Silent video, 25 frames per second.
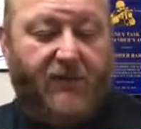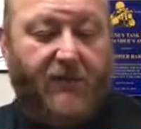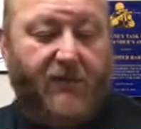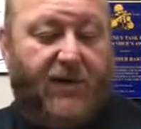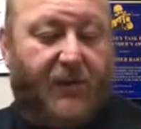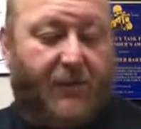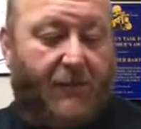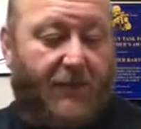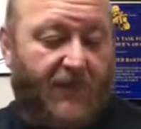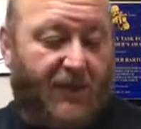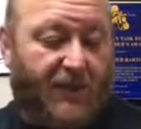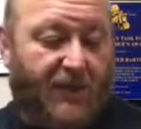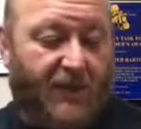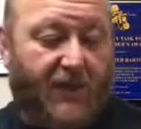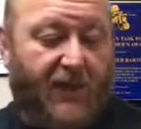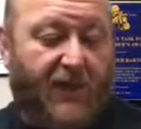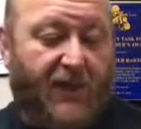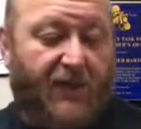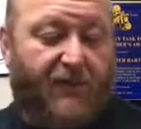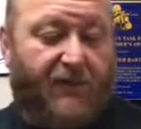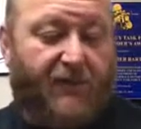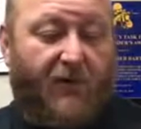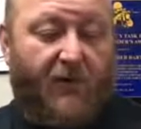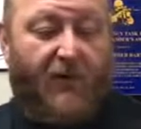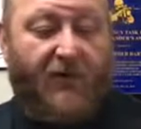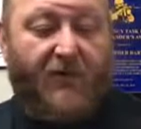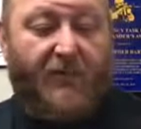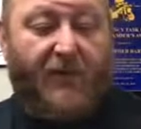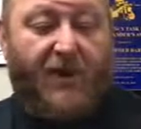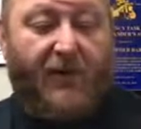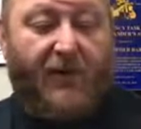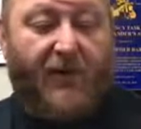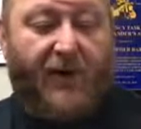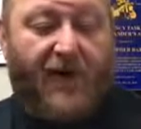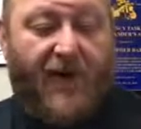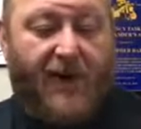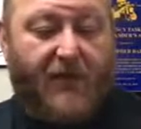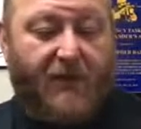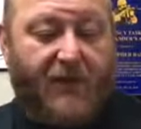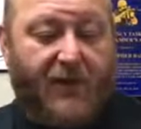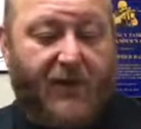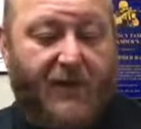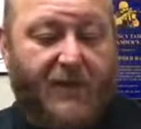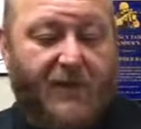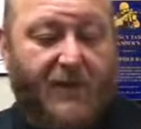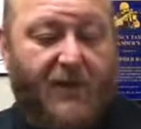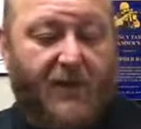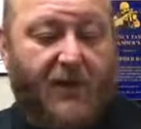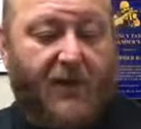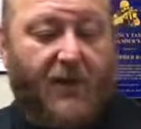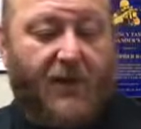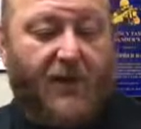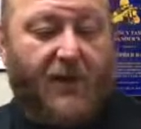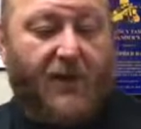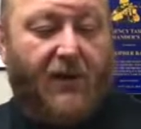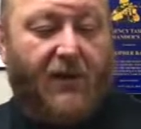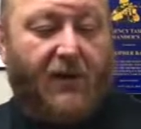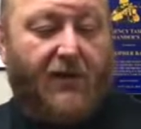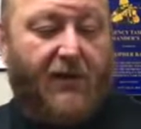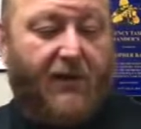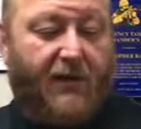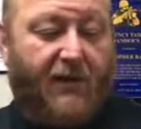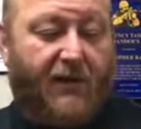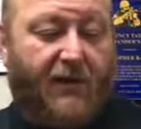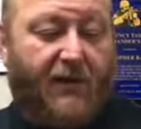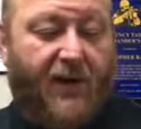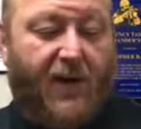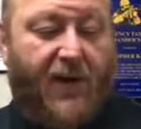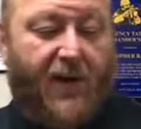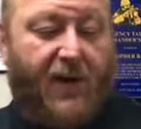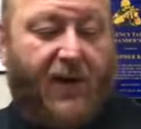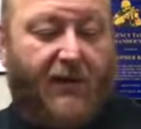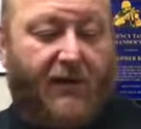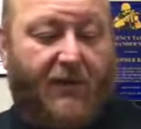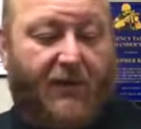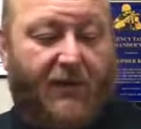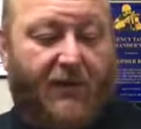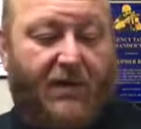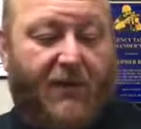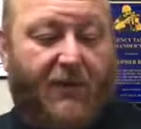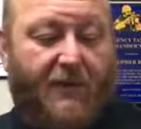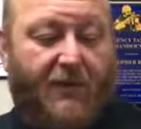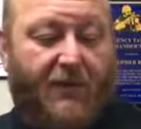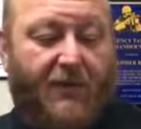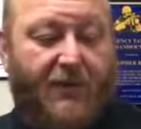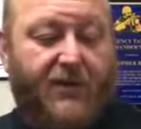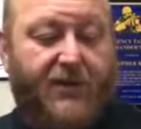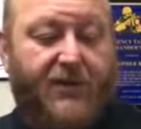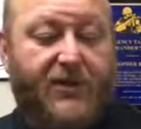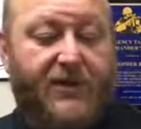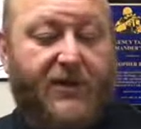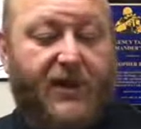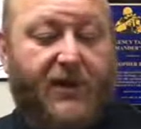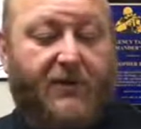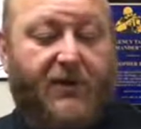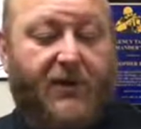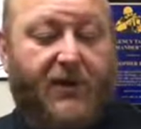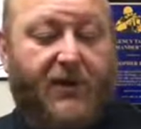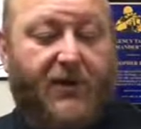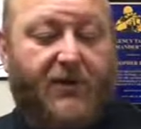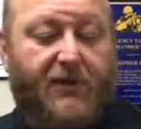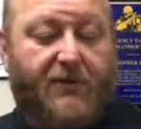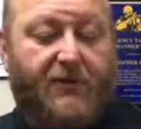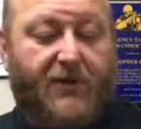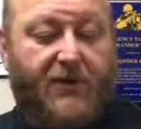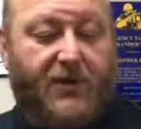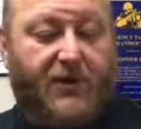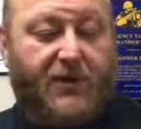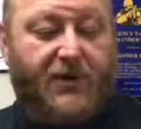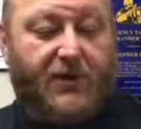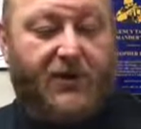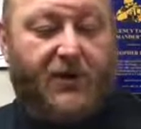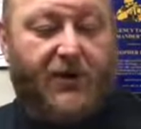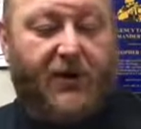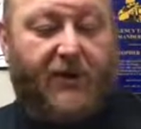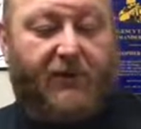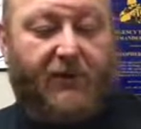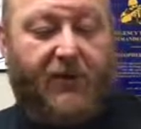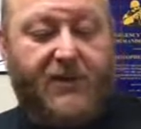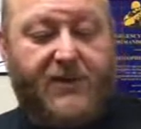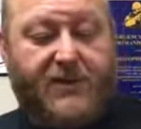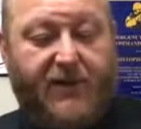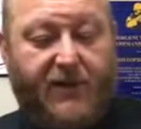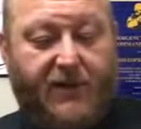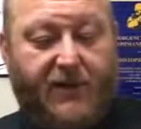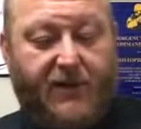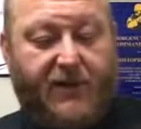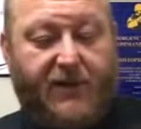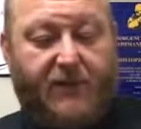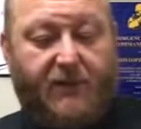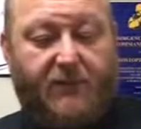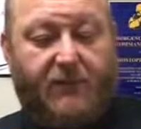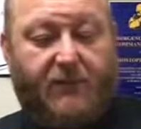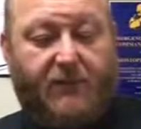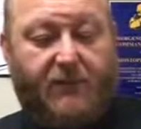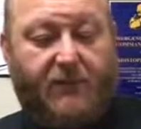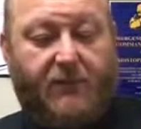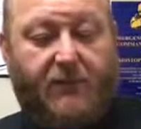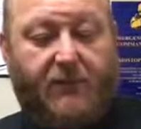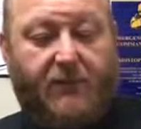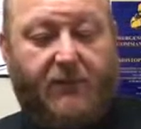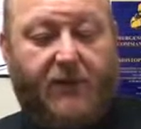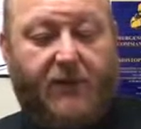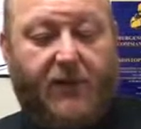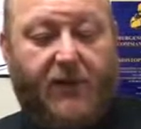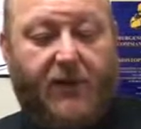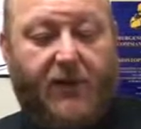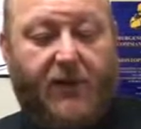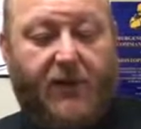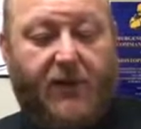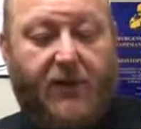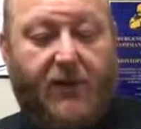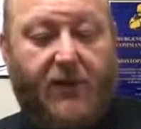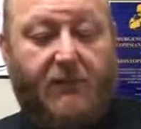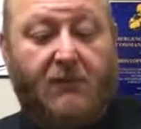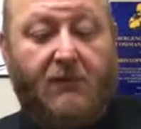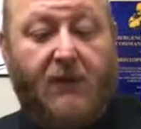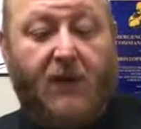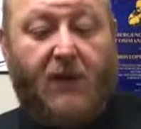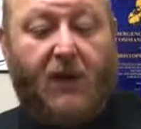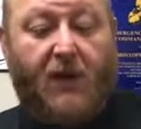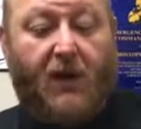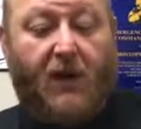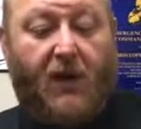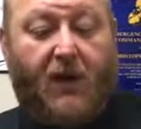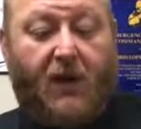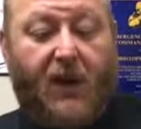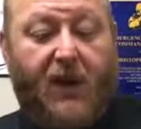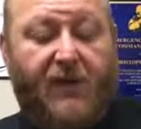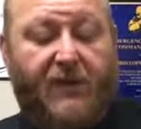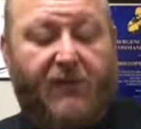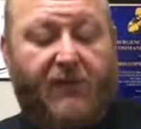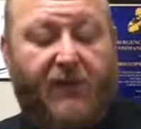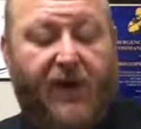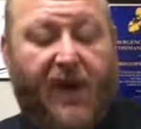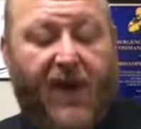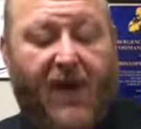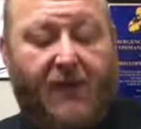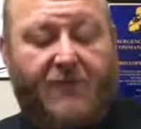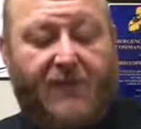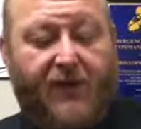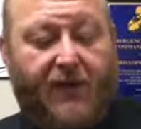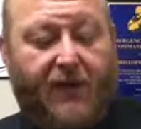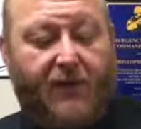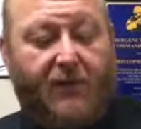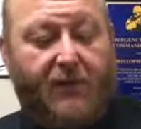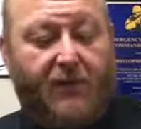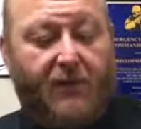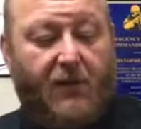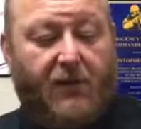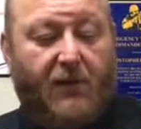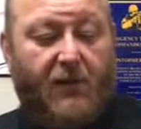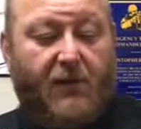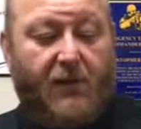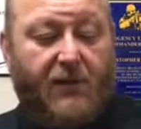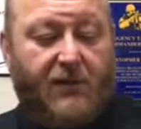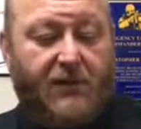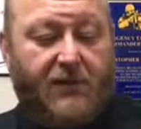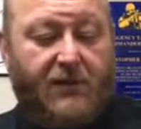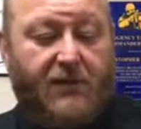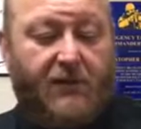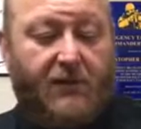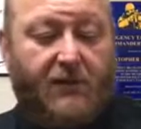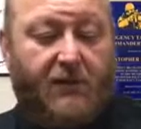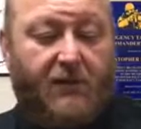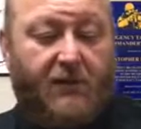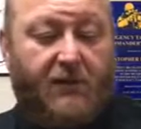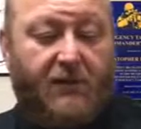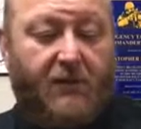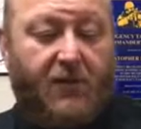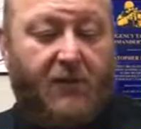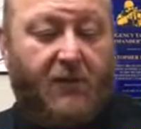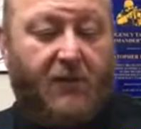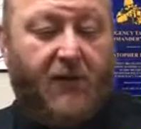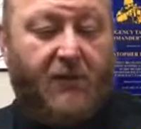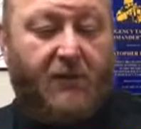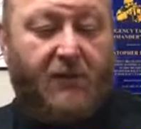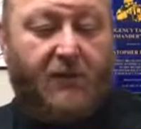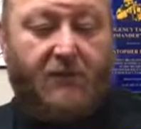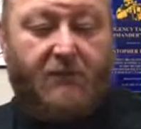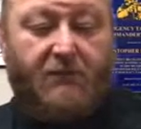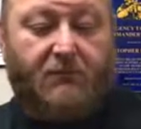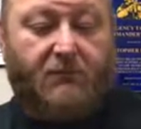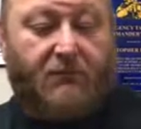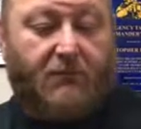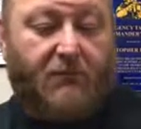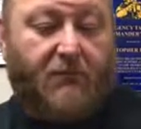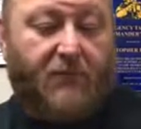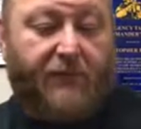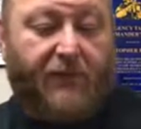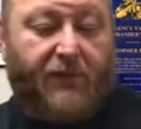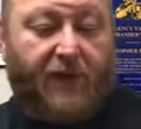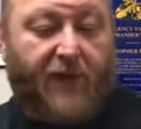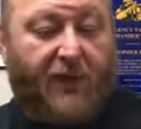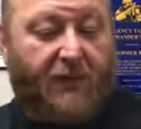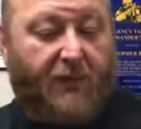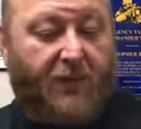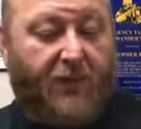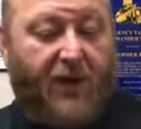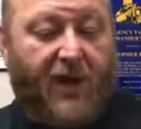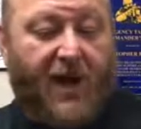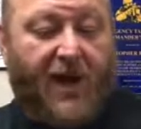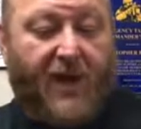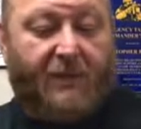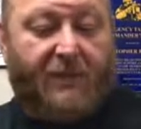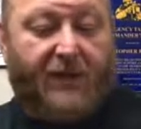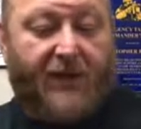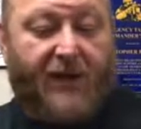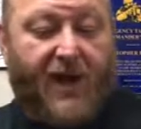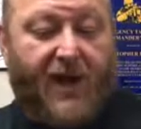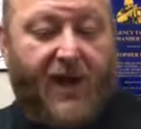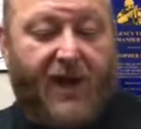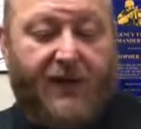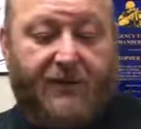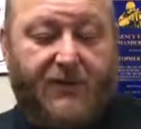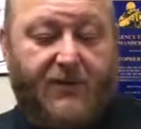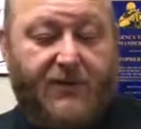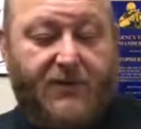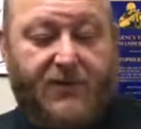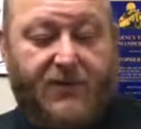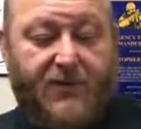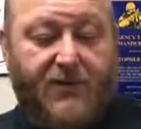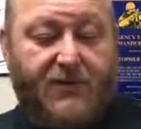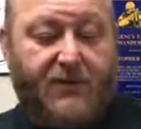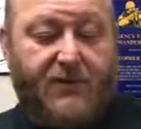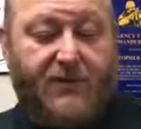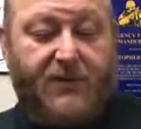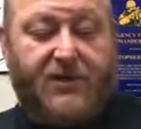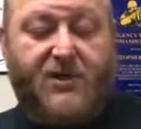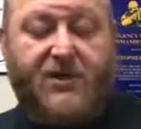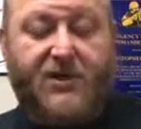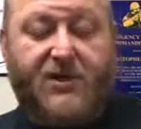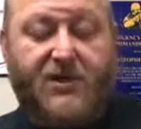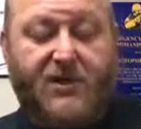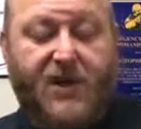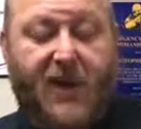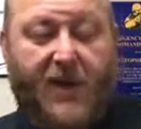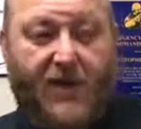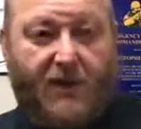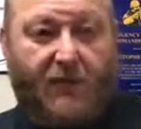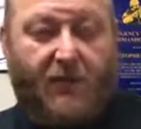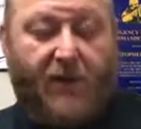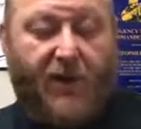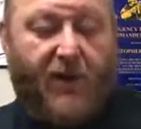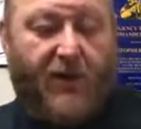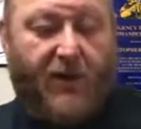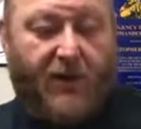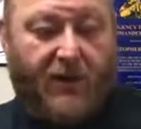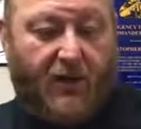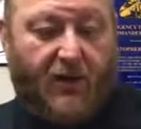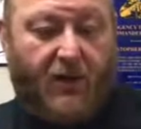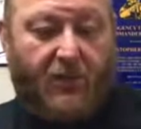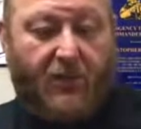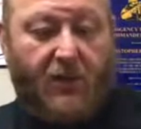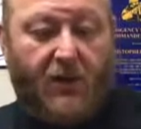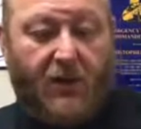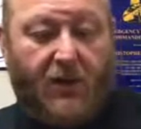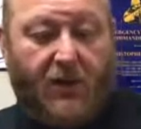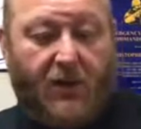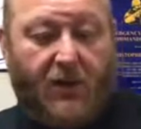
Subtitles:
to an M16A4 with mounting optics, you're adding a couple inches up here that you're increasing the height of the optic. So, I mean, if you're going to put an optic on it, this is just not the way to go.